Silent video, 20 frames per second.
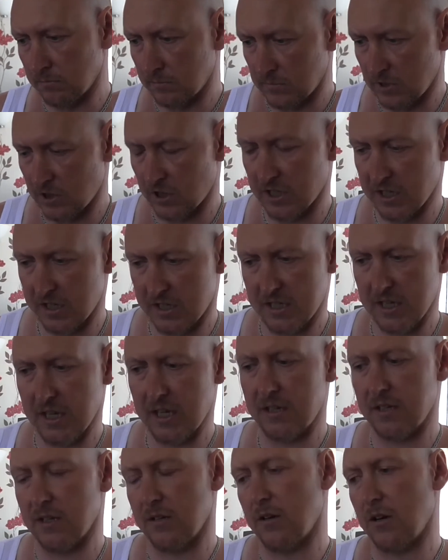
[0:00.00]
Like I
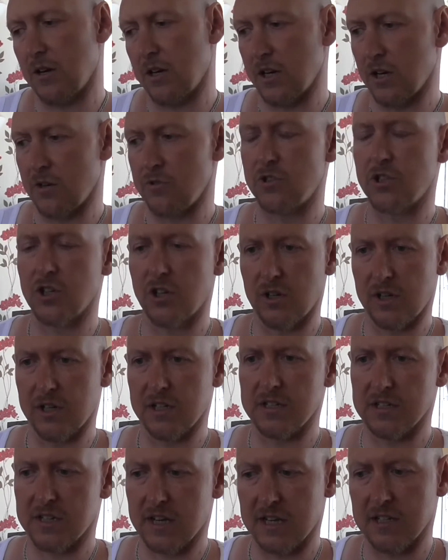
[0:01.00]
said, I know
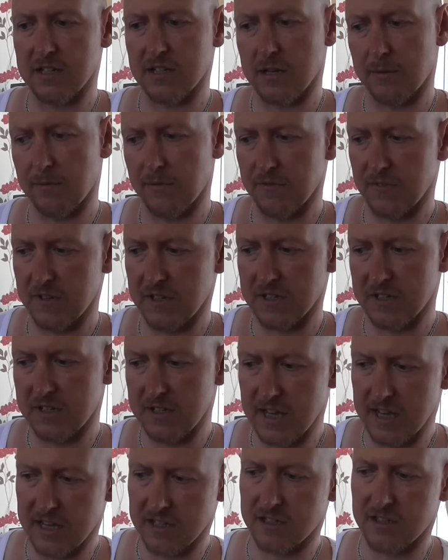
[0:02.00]
Julian's had some of this
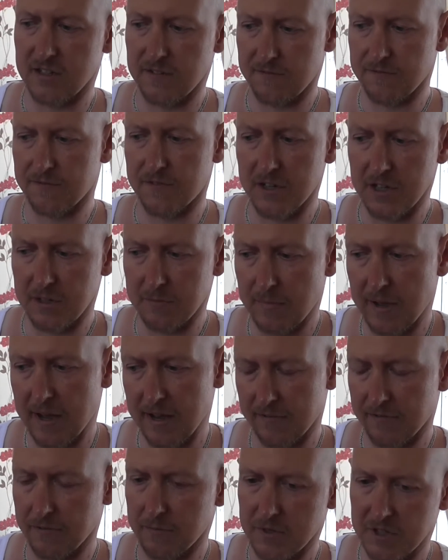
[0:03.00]
negative
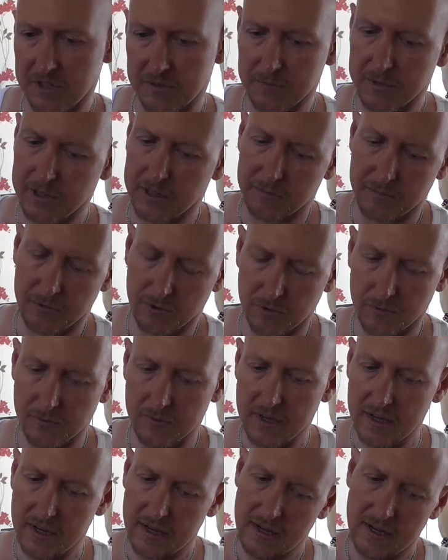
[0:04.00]
feedback from these people,
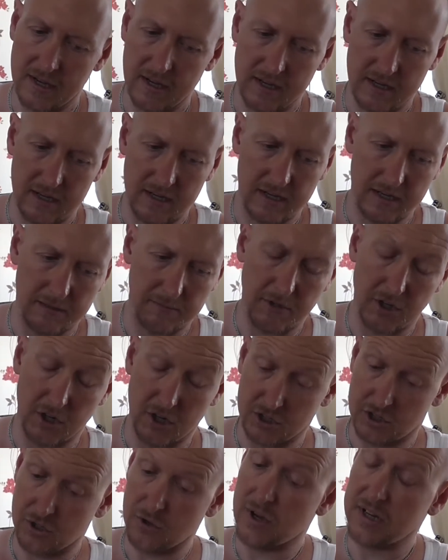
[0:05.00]
and I
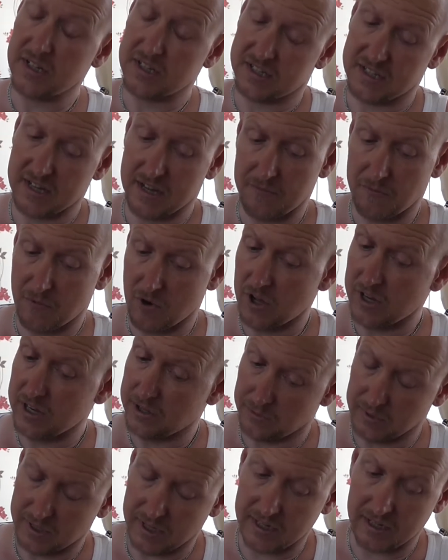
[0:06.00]
do understand why they
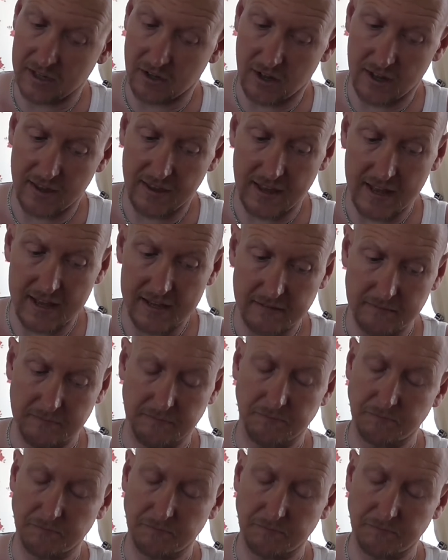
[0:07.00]
would get like that,